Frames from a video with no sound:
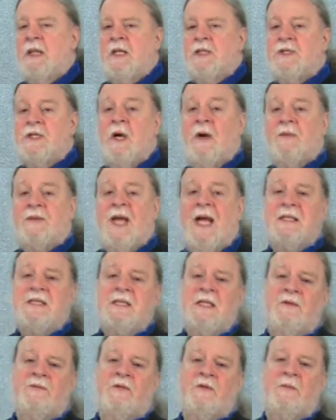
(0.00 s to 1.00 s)
So
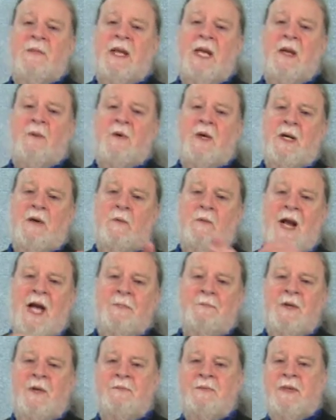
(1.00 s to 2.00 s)
that's it for me. We're going to
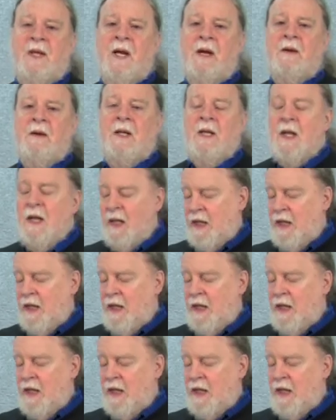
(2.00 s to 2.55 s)
wrap up there.